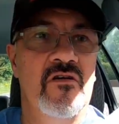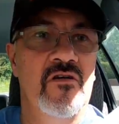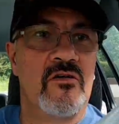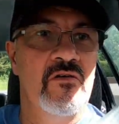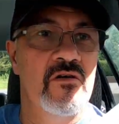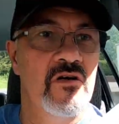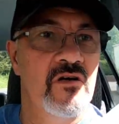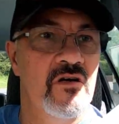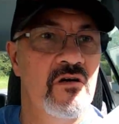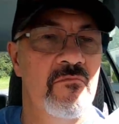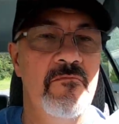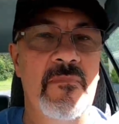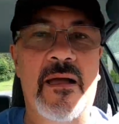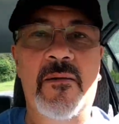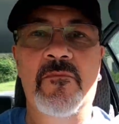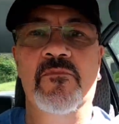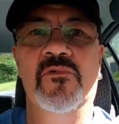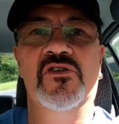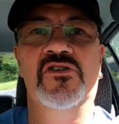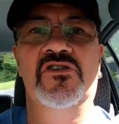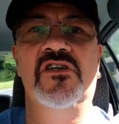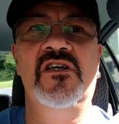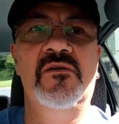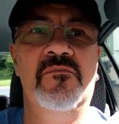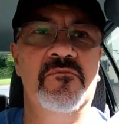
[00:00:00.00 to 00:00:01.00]
our
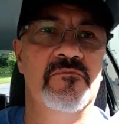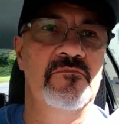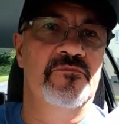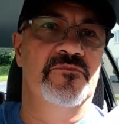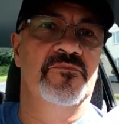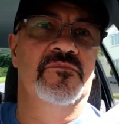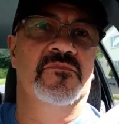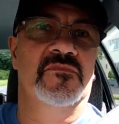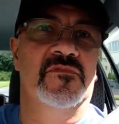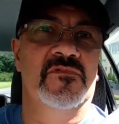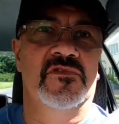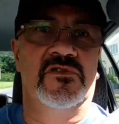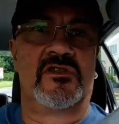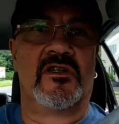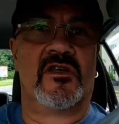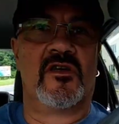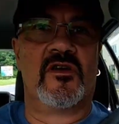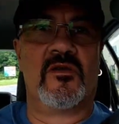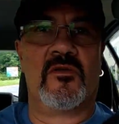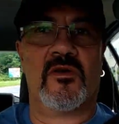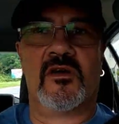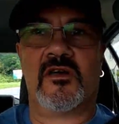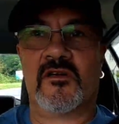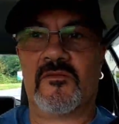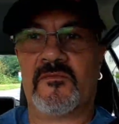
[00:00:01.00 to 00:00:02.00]
membership.
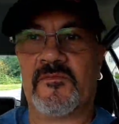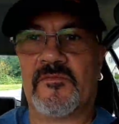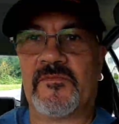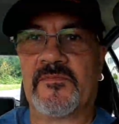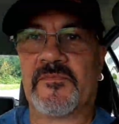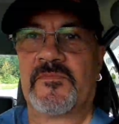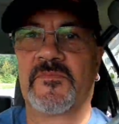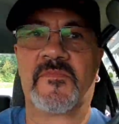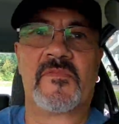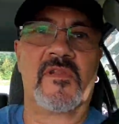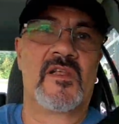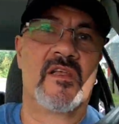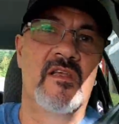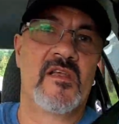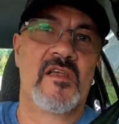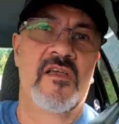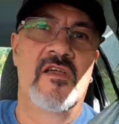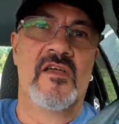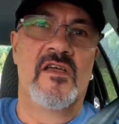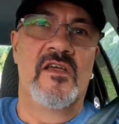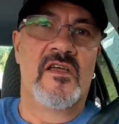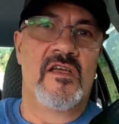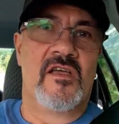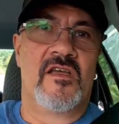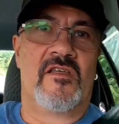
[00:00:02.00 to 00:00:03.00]
So
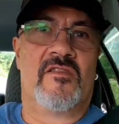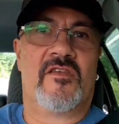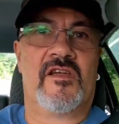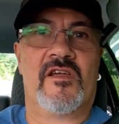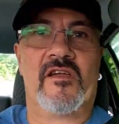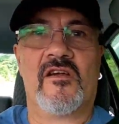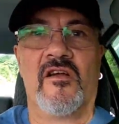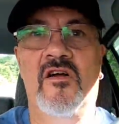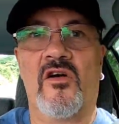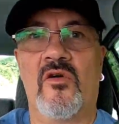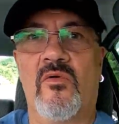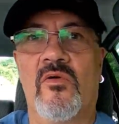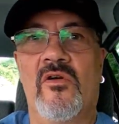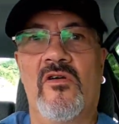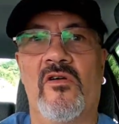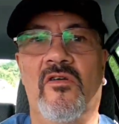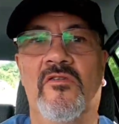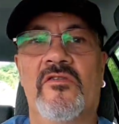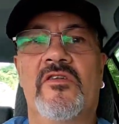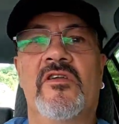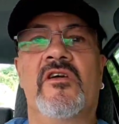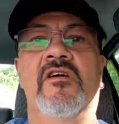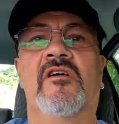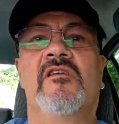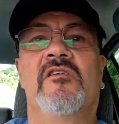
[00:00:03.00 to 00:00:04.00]
there you go, we're
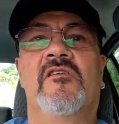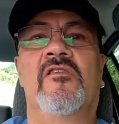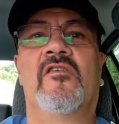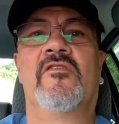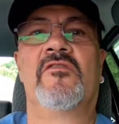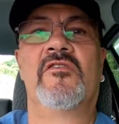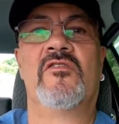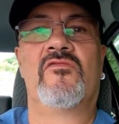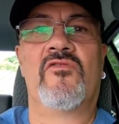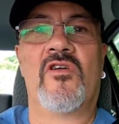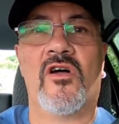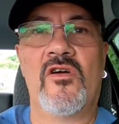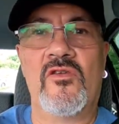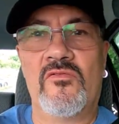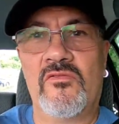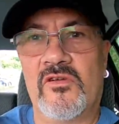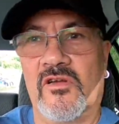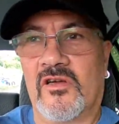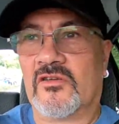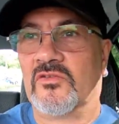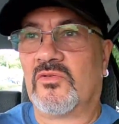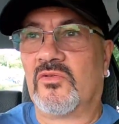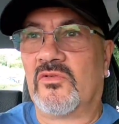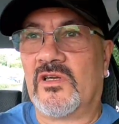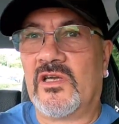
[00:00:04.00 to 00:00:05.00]
on the road.
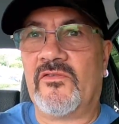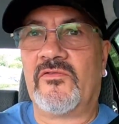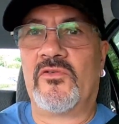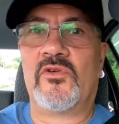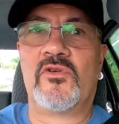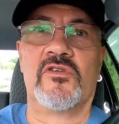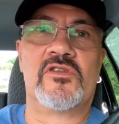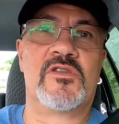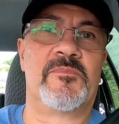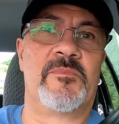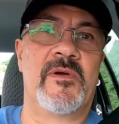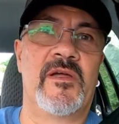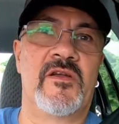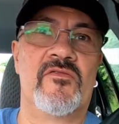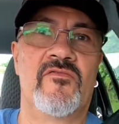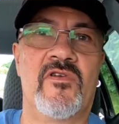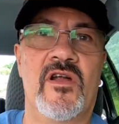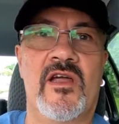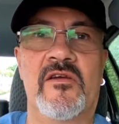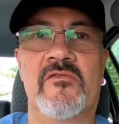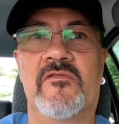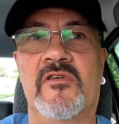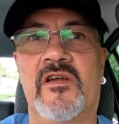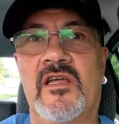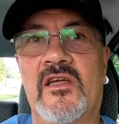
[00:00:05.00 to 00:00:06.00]
I shall give you a spin
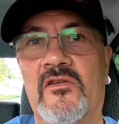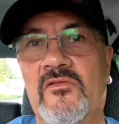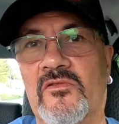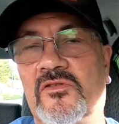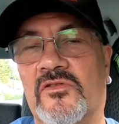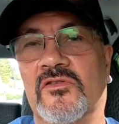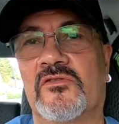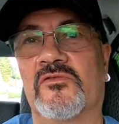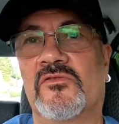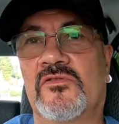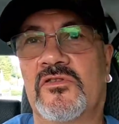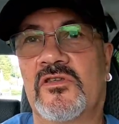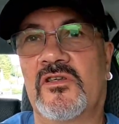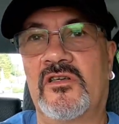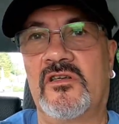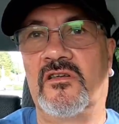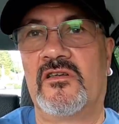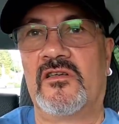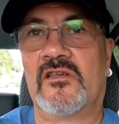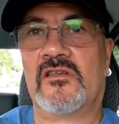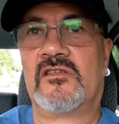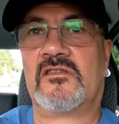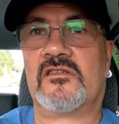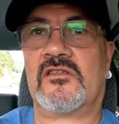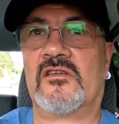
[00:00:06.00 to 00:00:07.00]
round now to see
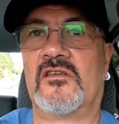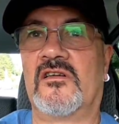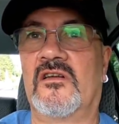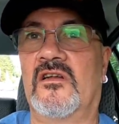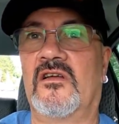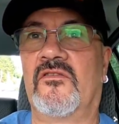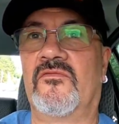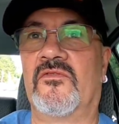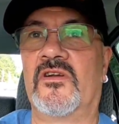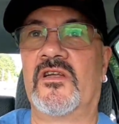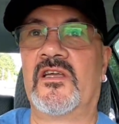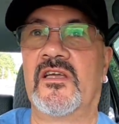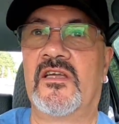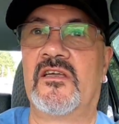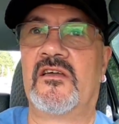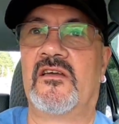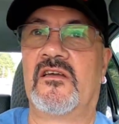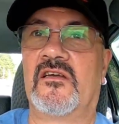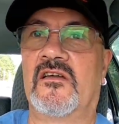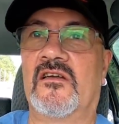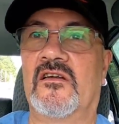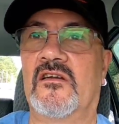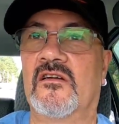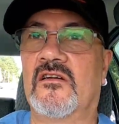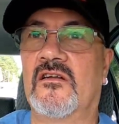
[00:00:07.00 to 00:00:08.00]
this lovely
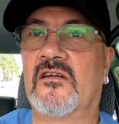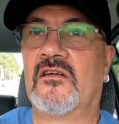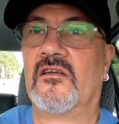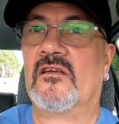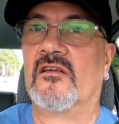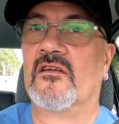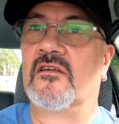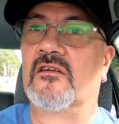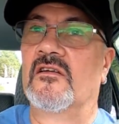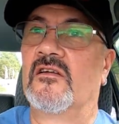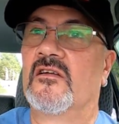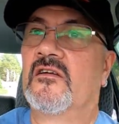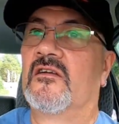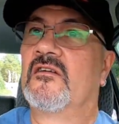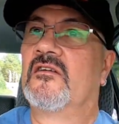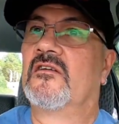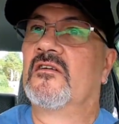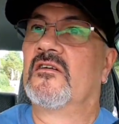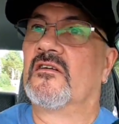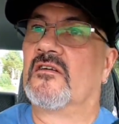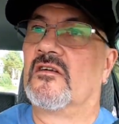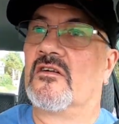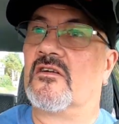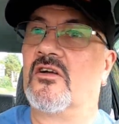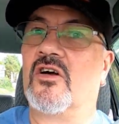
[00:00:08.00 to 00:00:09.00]

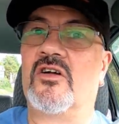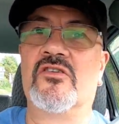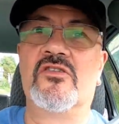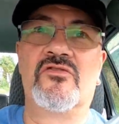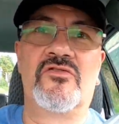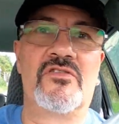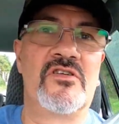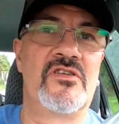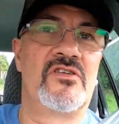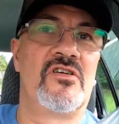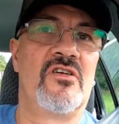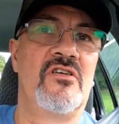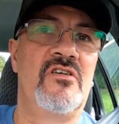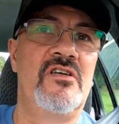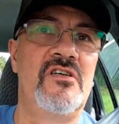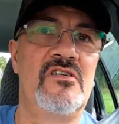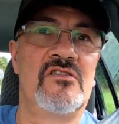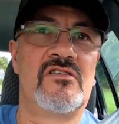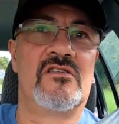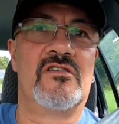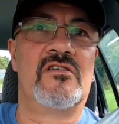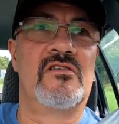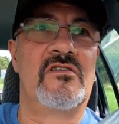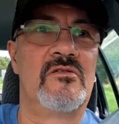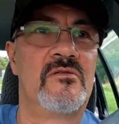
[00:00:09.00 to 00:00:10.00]
countryside.
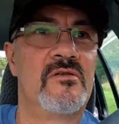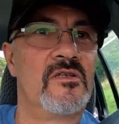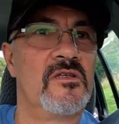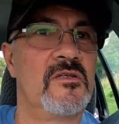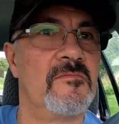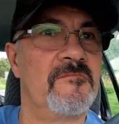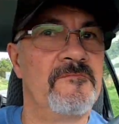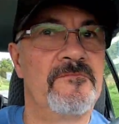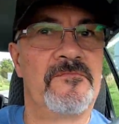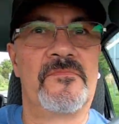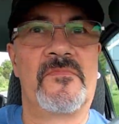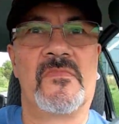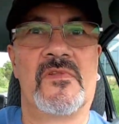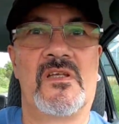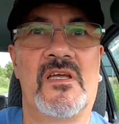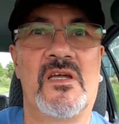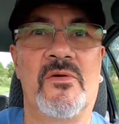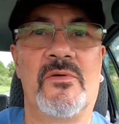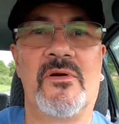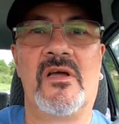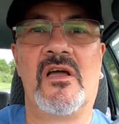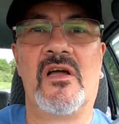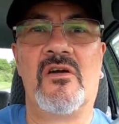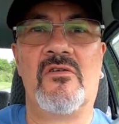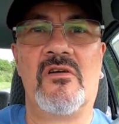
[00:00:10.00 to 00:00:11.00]
So
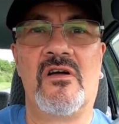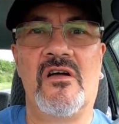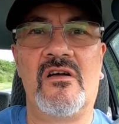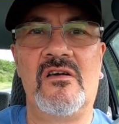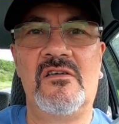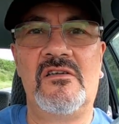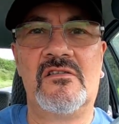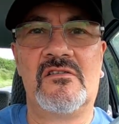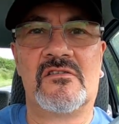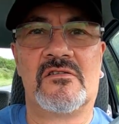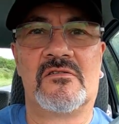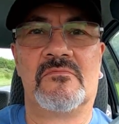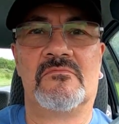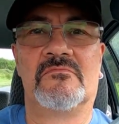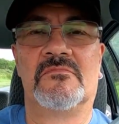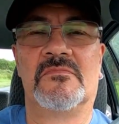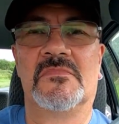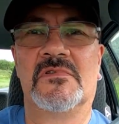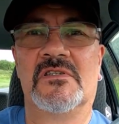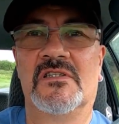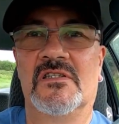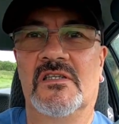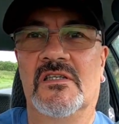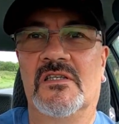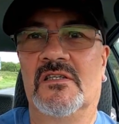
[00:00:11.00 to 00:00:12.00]
here we go guys,
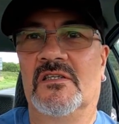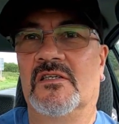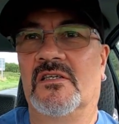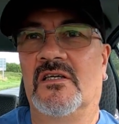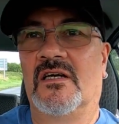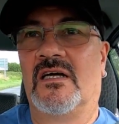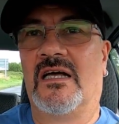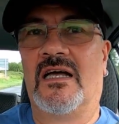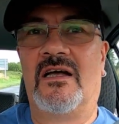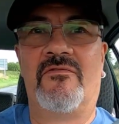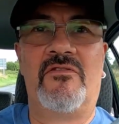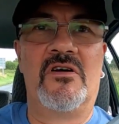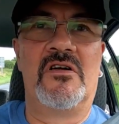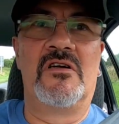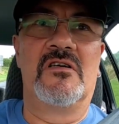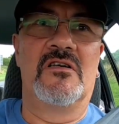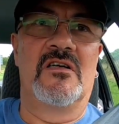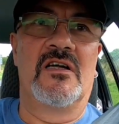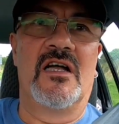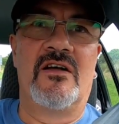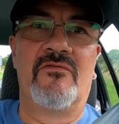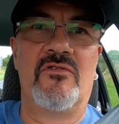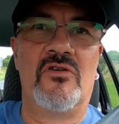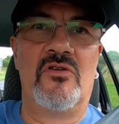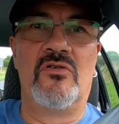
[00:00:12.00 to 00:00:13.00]
have
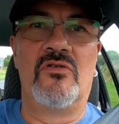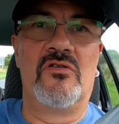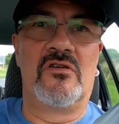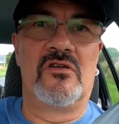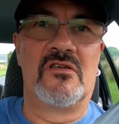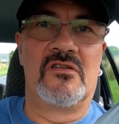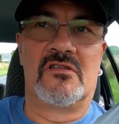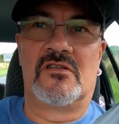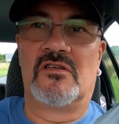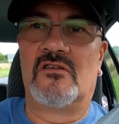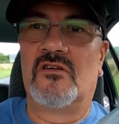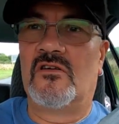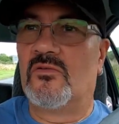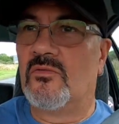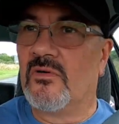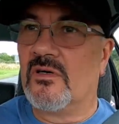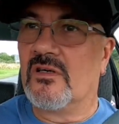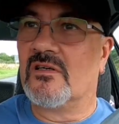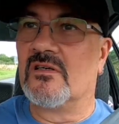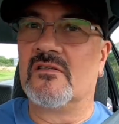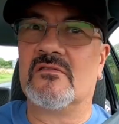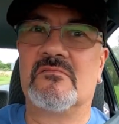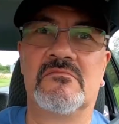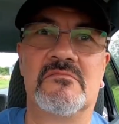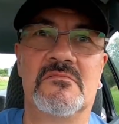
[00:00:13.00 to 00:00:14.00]
a look at
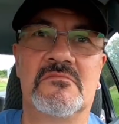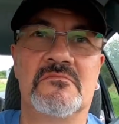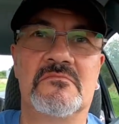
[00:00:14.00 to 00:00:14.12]
our